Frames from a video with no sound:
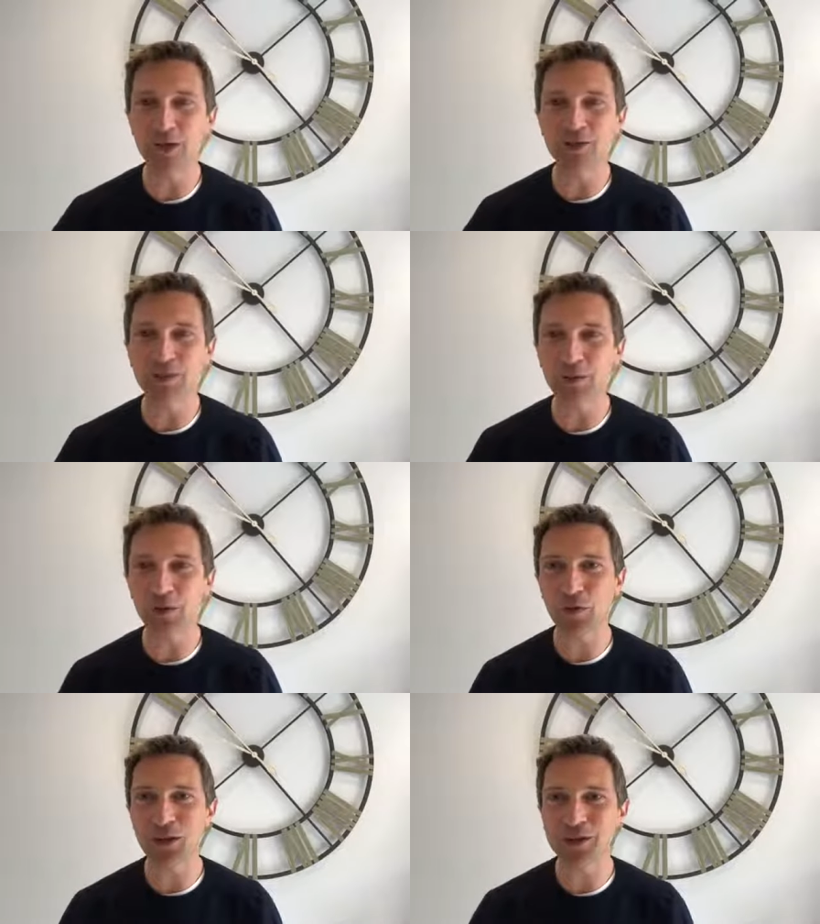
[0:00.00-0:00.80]
some of
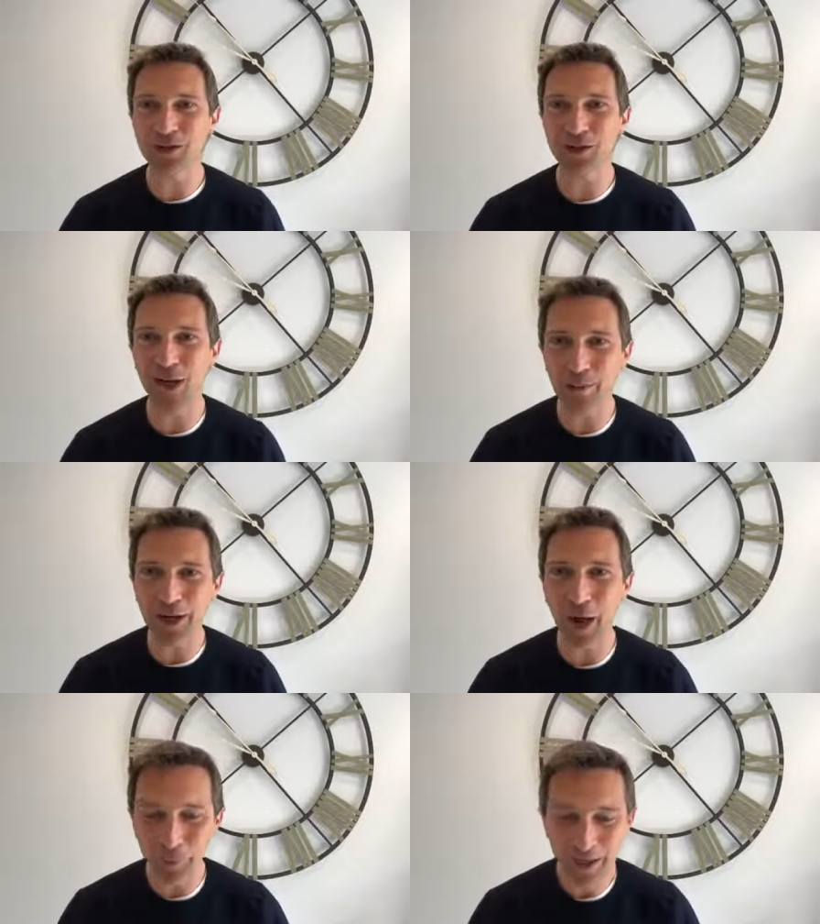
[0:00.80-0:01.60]
the things that are
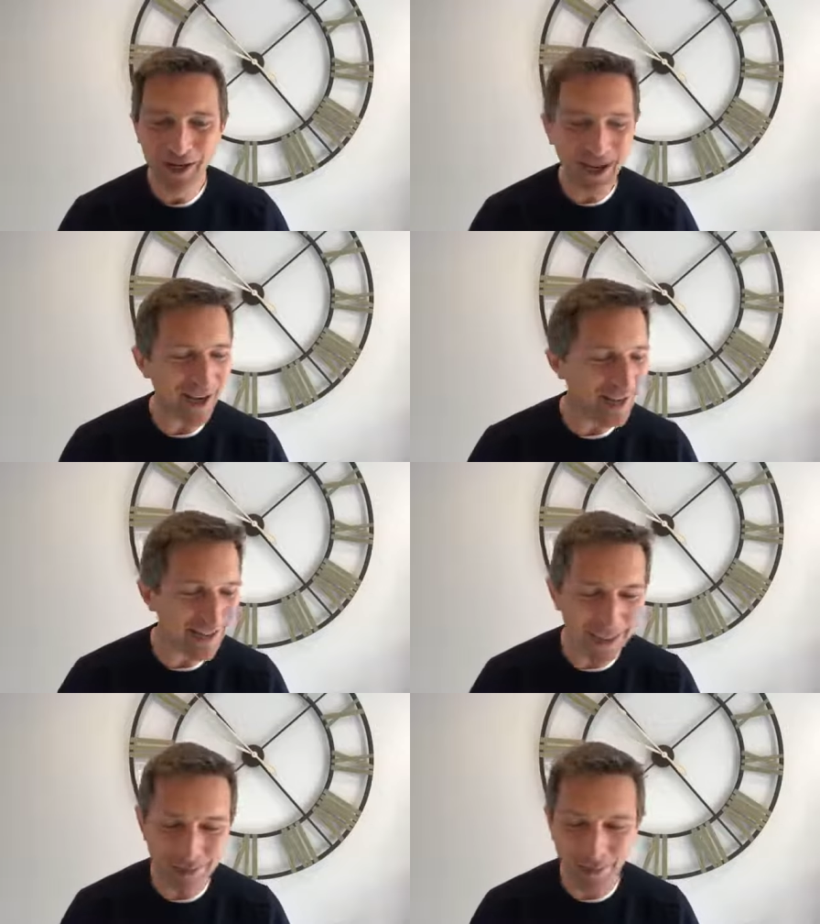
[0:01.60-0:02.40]
coming up
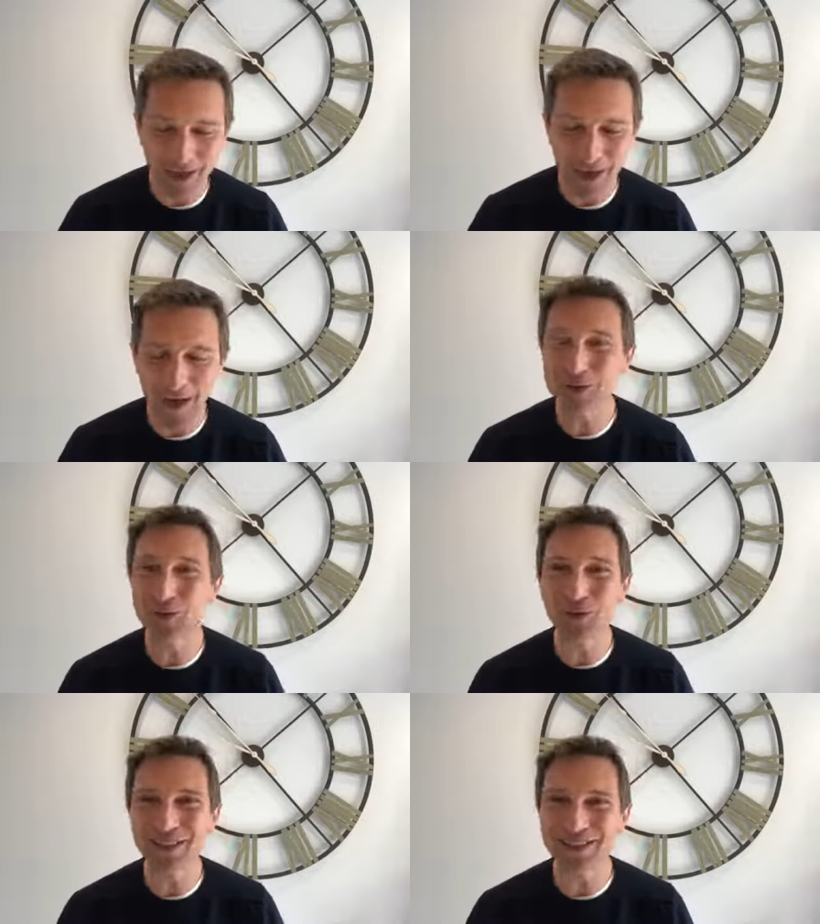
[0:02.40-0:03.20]
to keep us
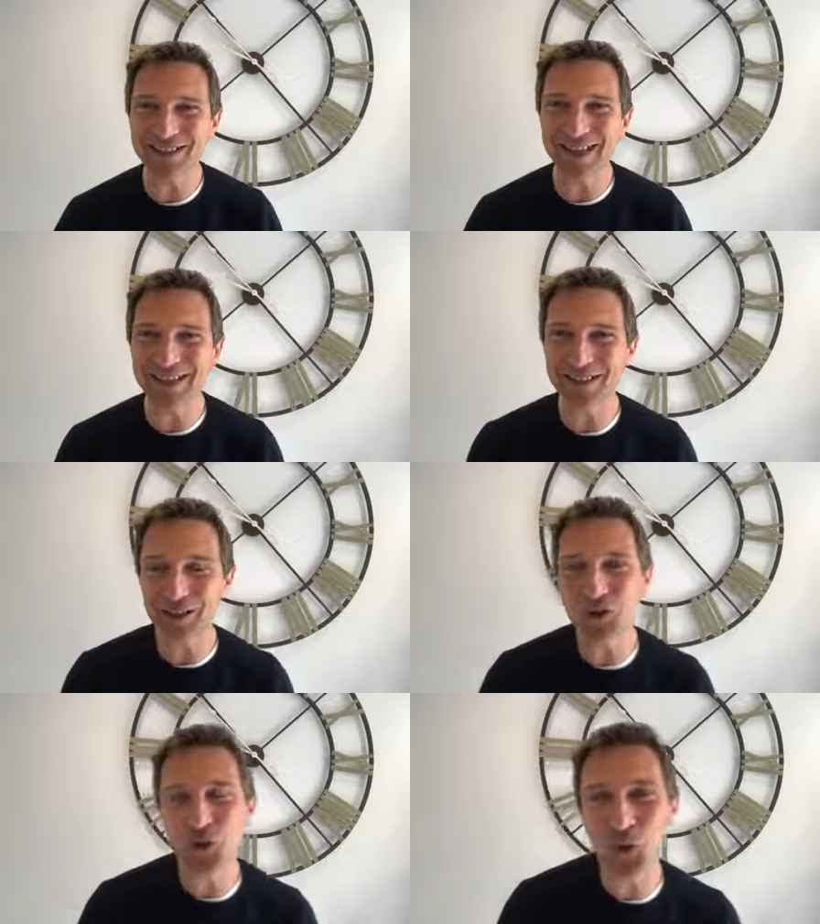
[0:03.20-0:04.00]
all entertained and
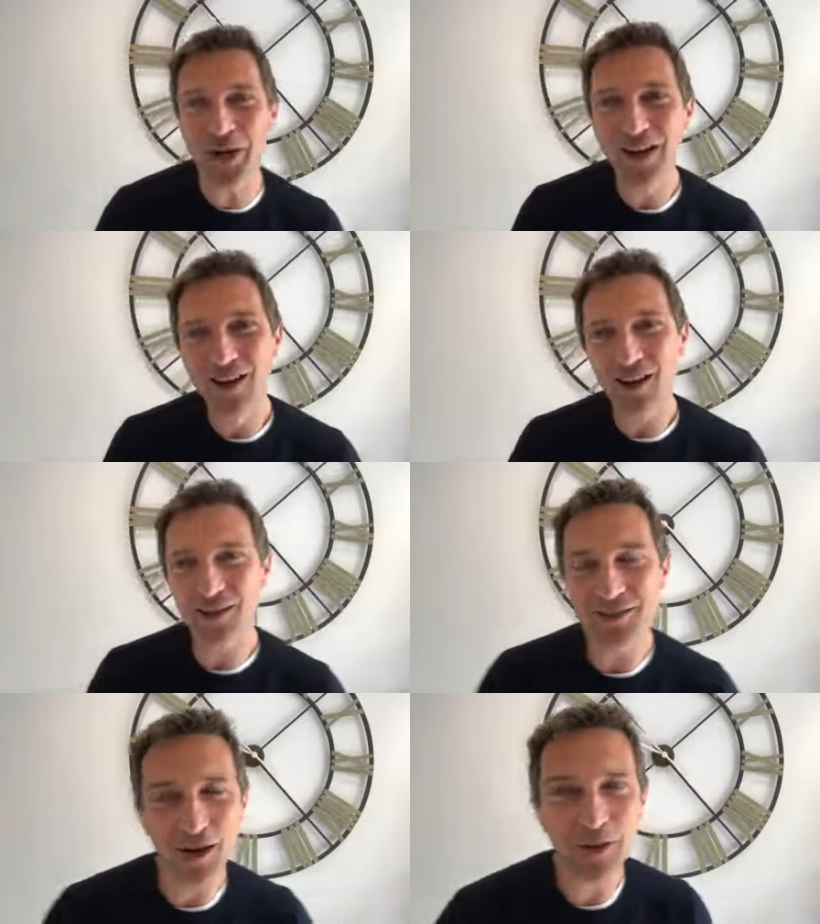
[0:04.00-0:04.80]
enjoy
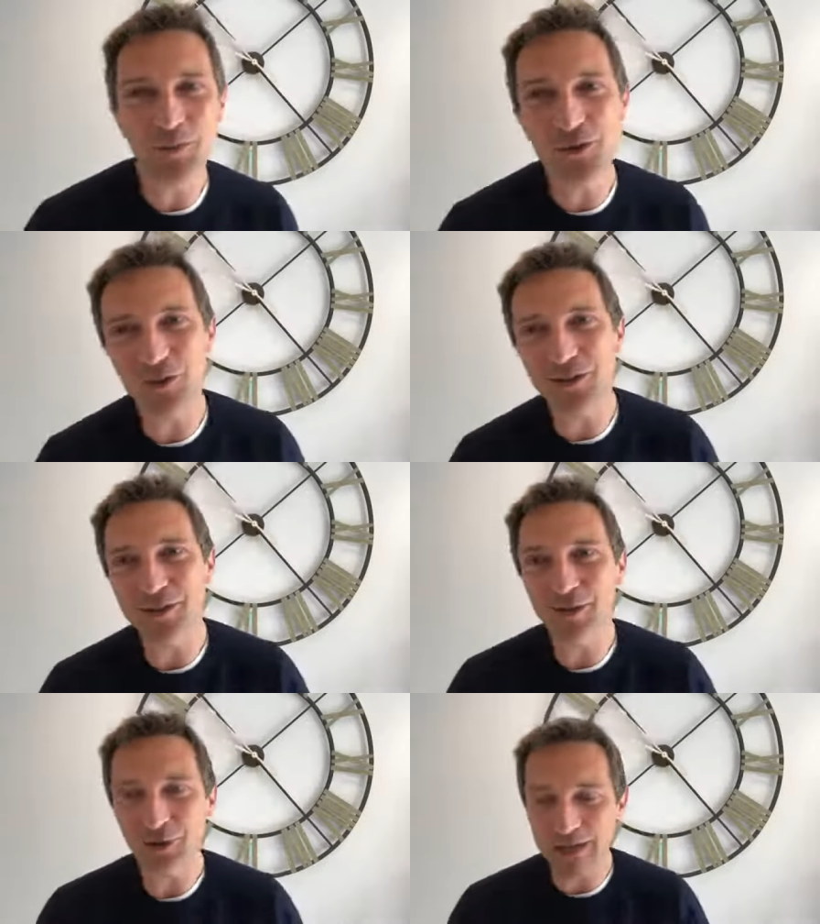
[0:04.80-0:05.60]
our time during
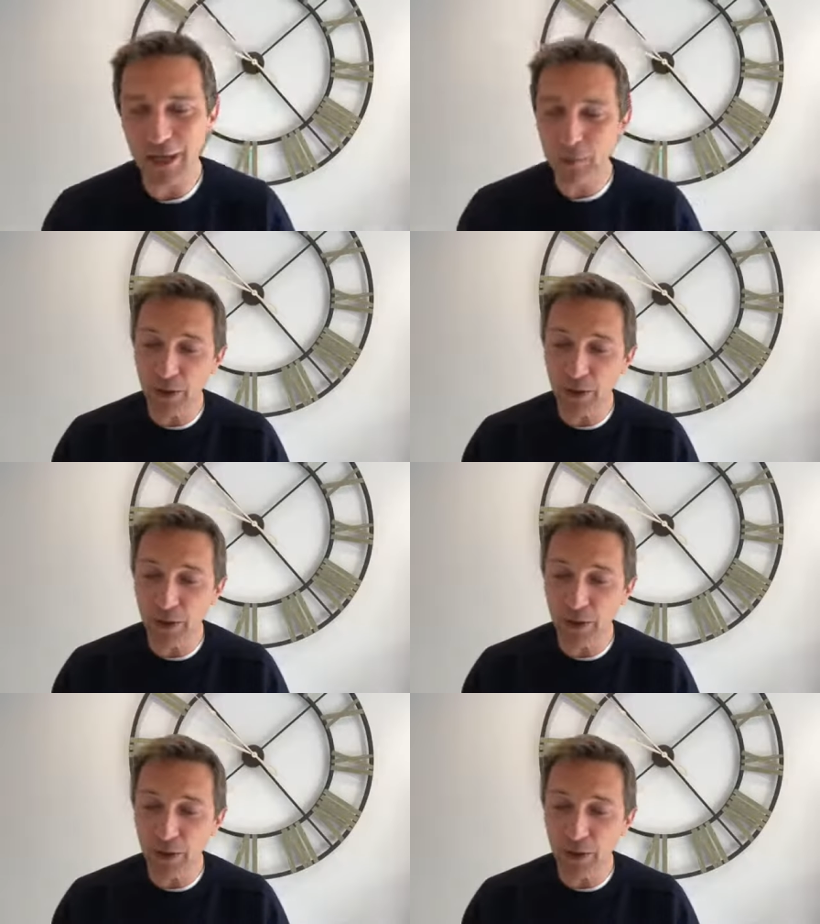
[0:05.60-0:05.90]
the lockdown.